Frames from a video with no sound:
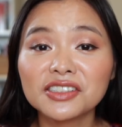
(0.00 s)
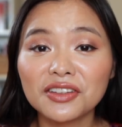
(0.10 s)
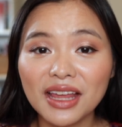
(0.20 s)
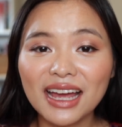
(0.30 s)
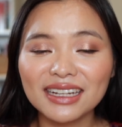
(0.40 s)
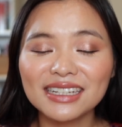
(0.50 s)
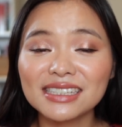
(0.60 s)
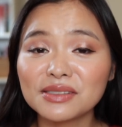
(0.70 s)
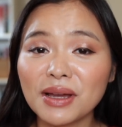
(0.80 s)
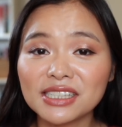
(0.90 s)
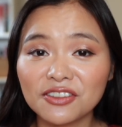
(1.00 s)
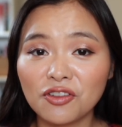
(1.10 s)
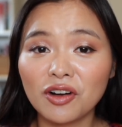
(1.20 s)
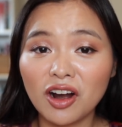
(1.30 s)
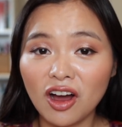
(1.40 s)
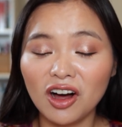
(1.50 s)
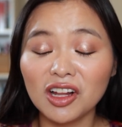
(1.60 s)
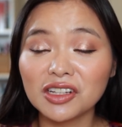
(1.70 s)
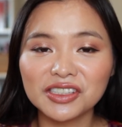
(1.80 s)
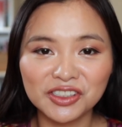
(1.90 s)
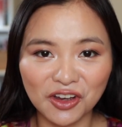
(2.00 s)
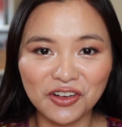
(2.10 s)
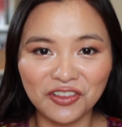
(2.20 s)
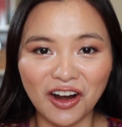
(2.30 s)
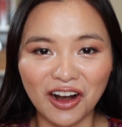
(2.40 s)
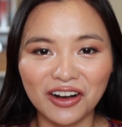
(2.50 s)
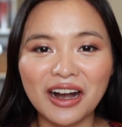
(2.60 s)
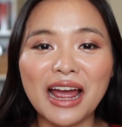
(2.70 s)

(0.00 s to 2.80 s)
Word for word: So that is my Sephora haul so far.